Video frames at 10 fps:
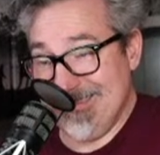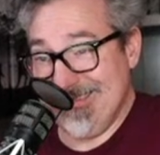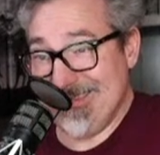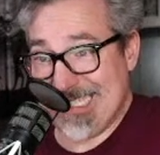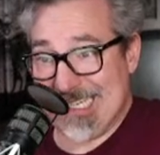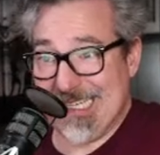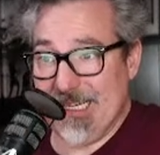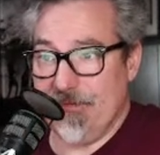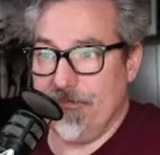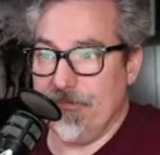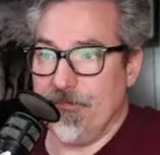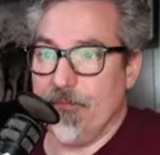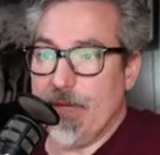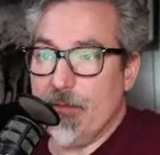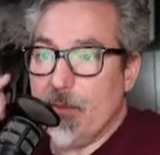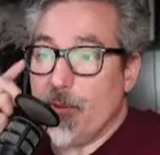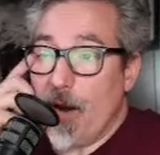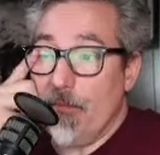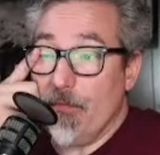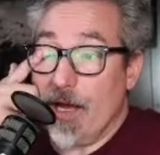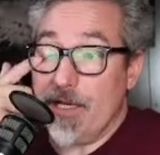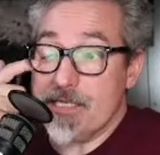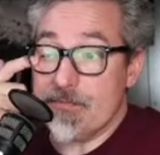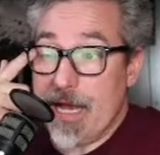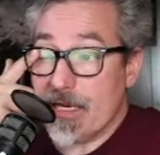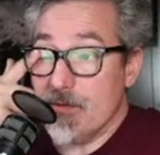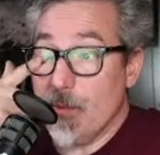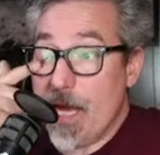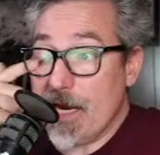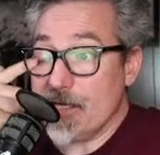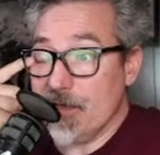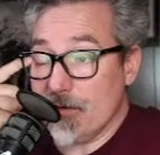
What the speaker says: Okay. Minimum prep, nice. Maximum action,